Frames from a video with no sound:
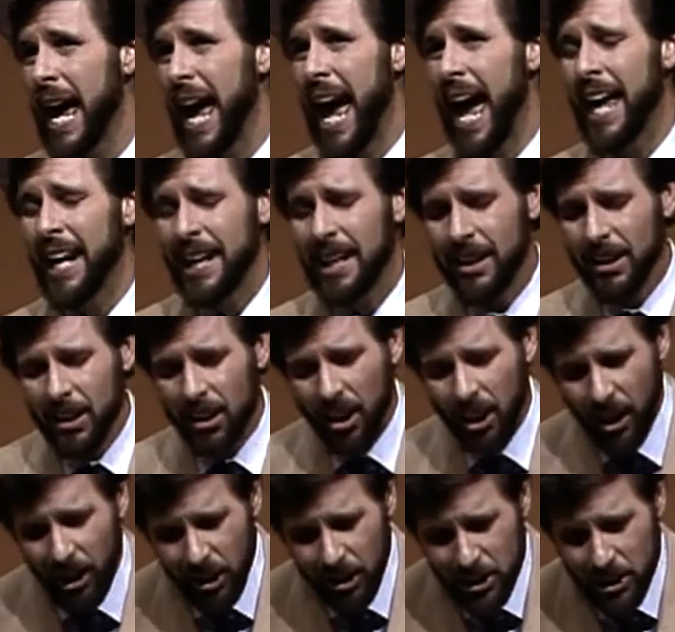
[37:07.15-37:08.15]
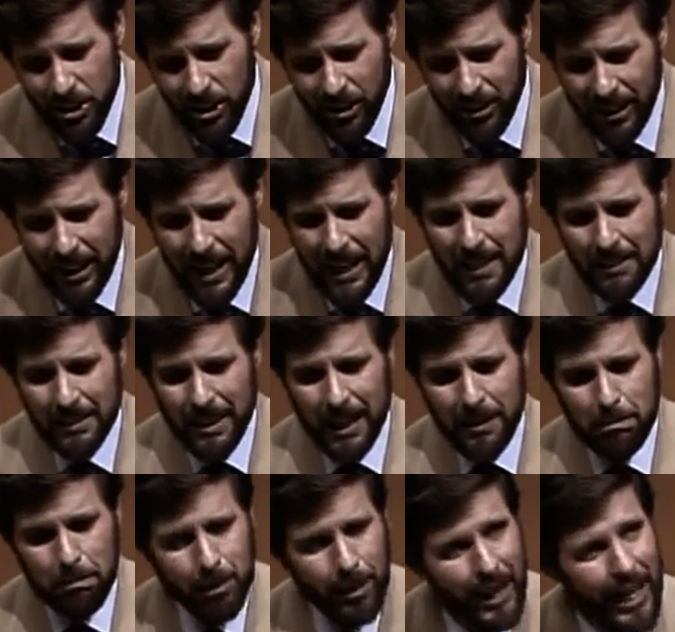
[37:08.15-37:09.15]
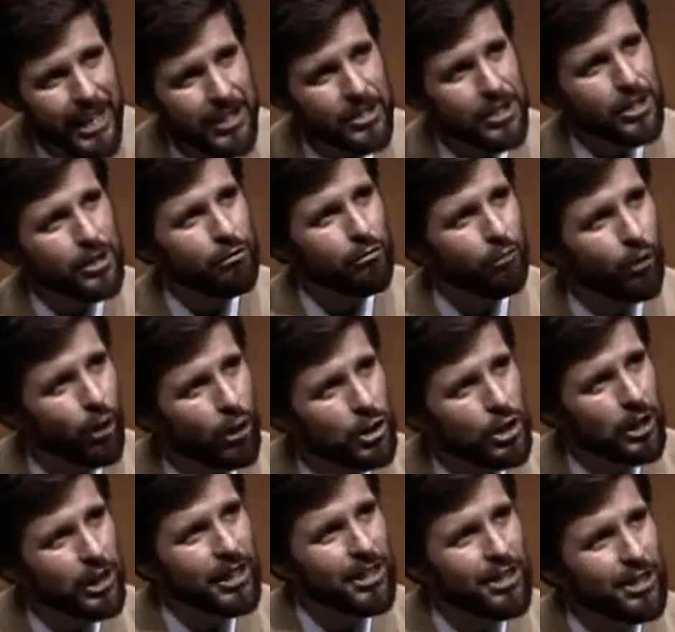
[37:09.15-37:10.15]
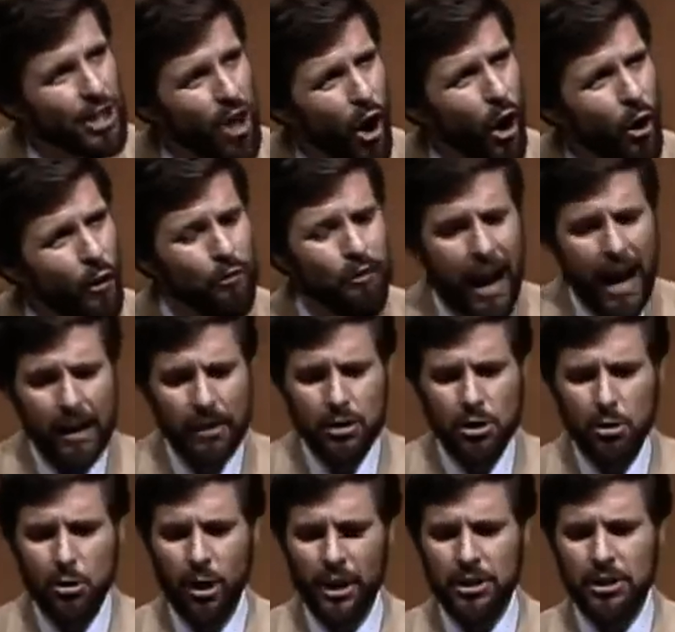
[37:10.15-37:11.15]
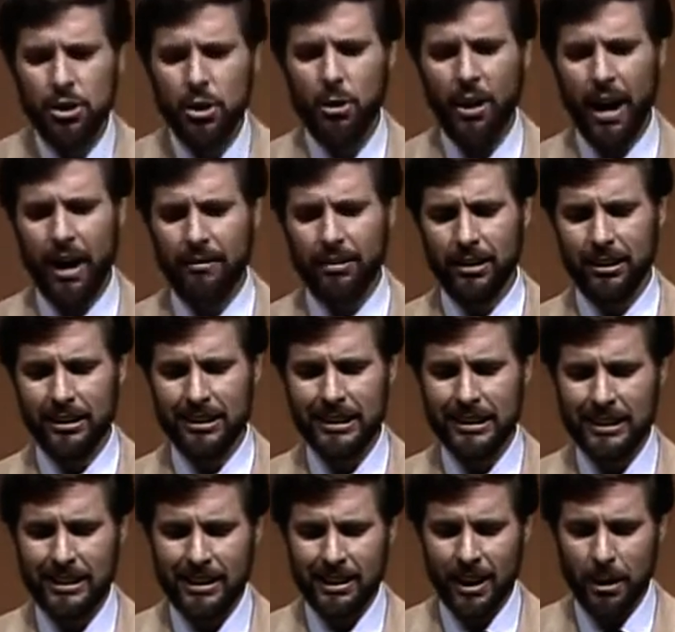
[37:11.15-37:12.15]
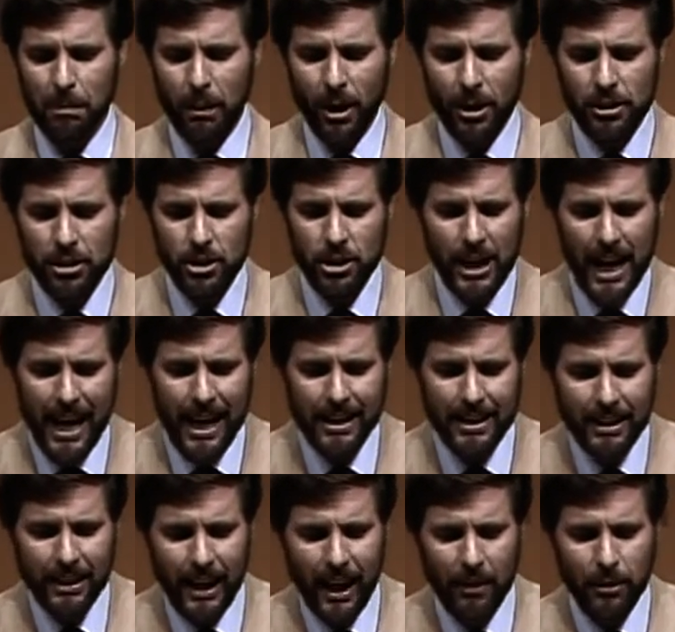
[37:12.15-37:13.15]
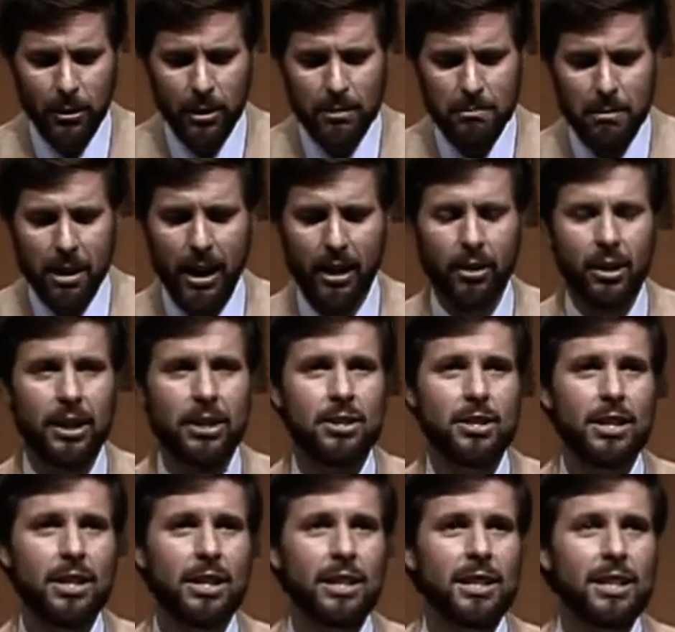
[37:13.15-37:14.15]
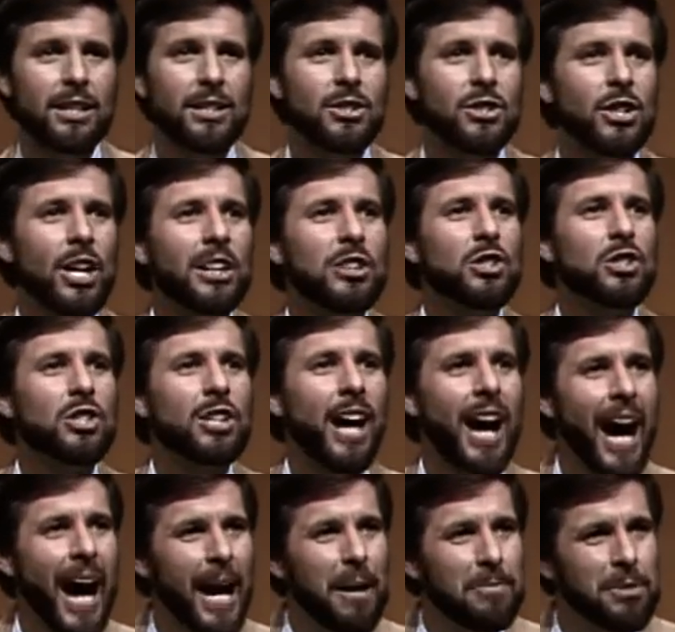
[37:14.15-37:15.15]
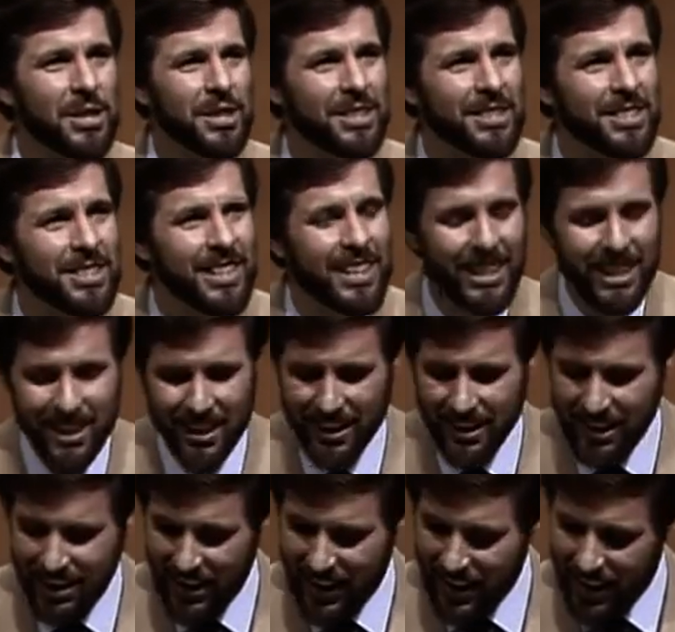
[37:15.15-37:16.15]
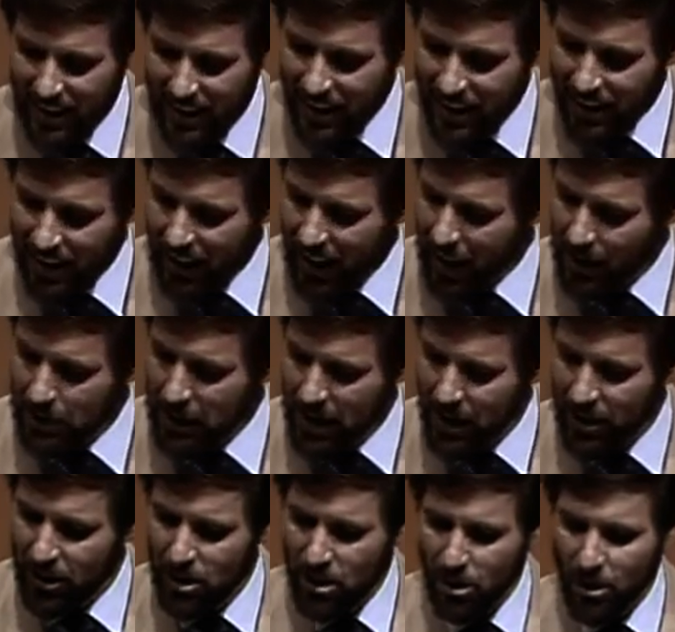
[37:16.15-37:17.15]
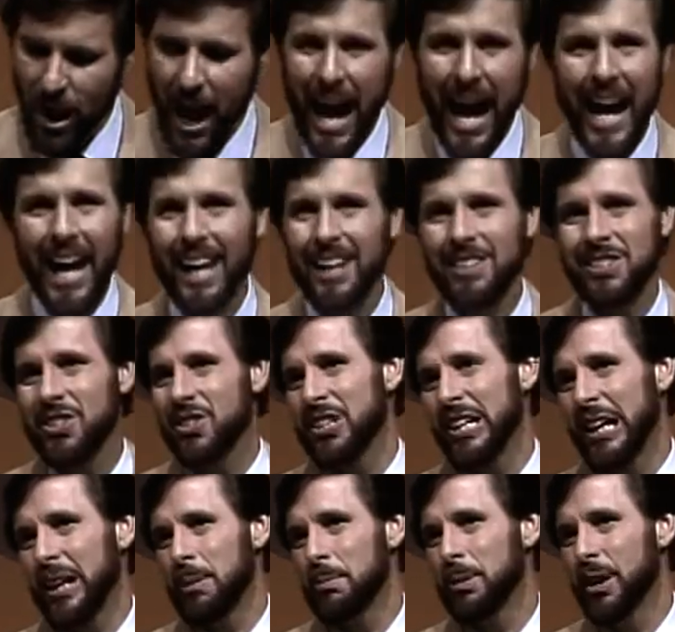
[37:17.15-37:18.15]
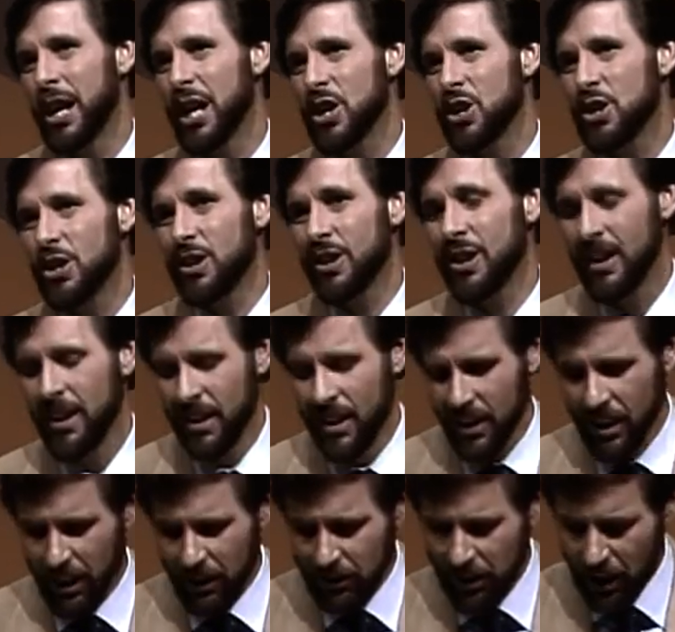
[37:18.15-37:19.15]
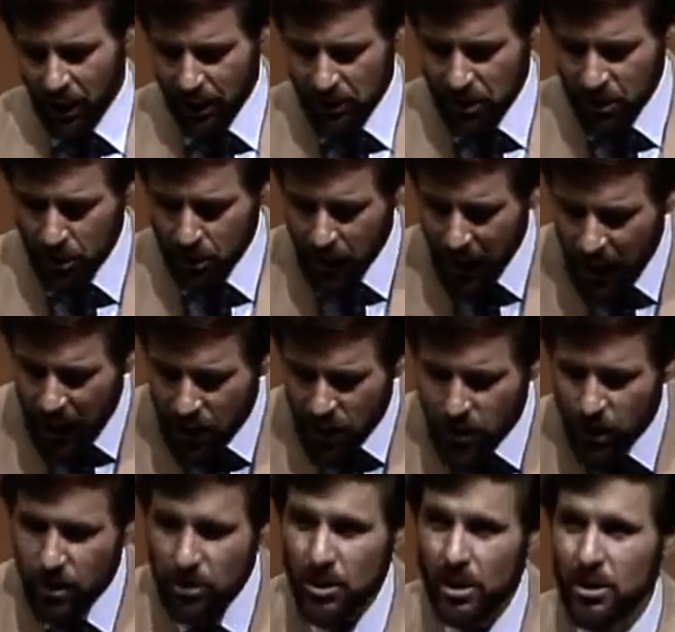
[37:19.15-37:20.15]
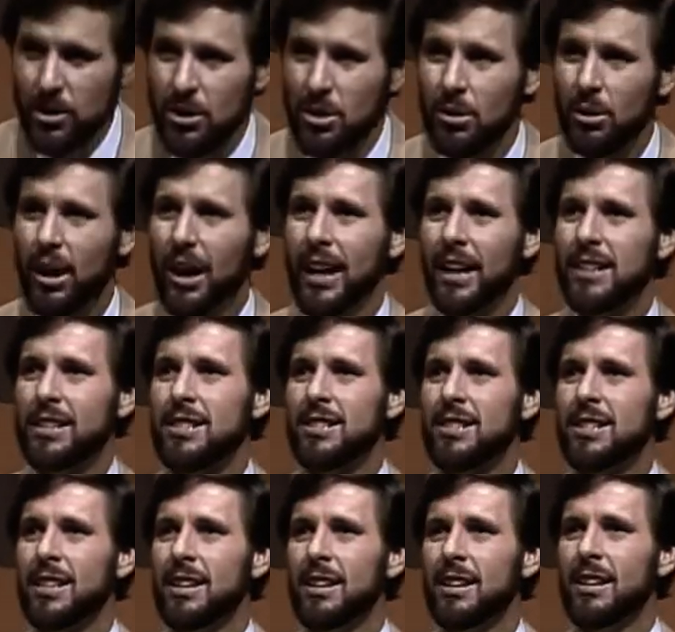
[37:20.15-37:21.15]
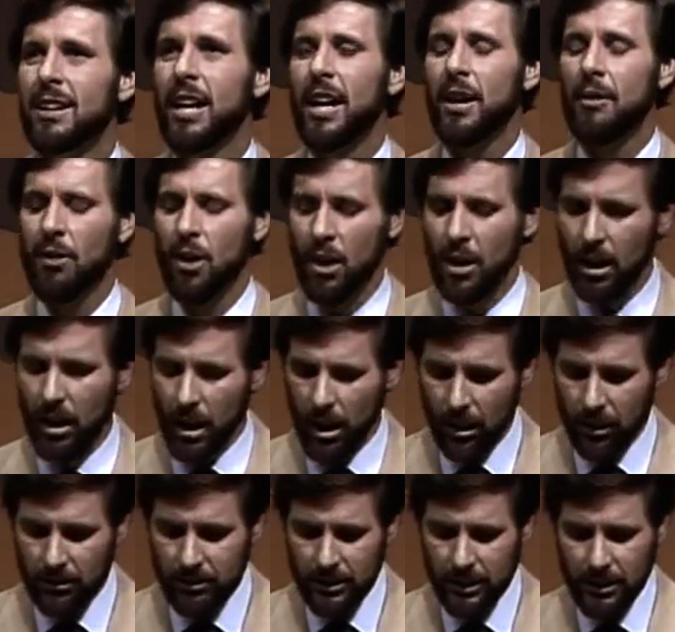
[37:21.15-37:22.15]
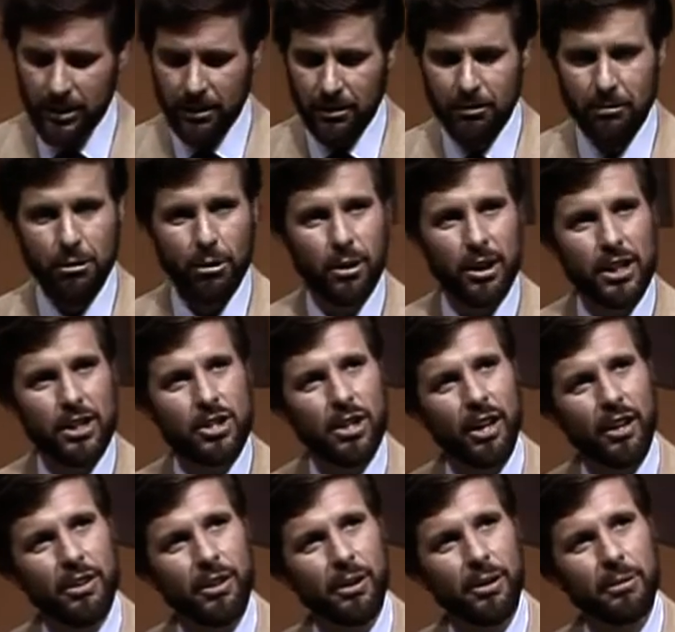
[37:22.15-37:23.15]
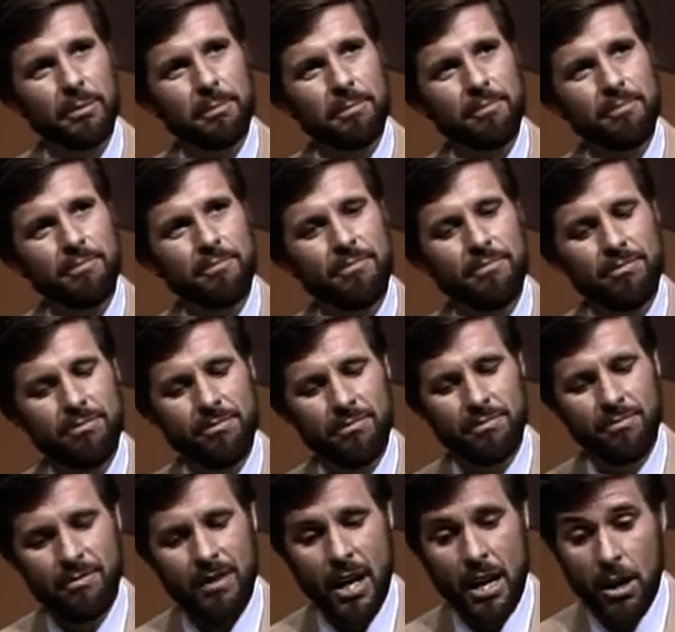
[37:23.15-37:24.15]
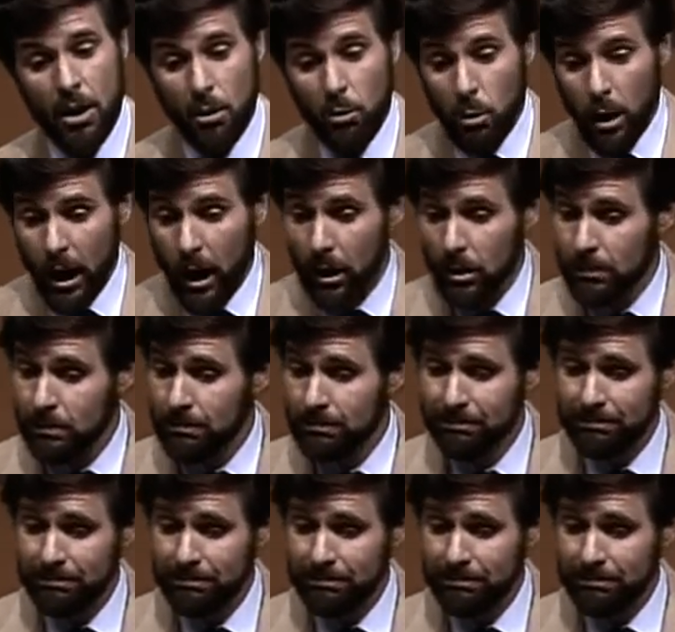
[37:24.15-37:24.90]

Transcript: And in a culture that places virtually no value whatsoever upon staying together in marriage, such times as these can be a grand celebration of God's graciousness to us and of our love for each other. Well,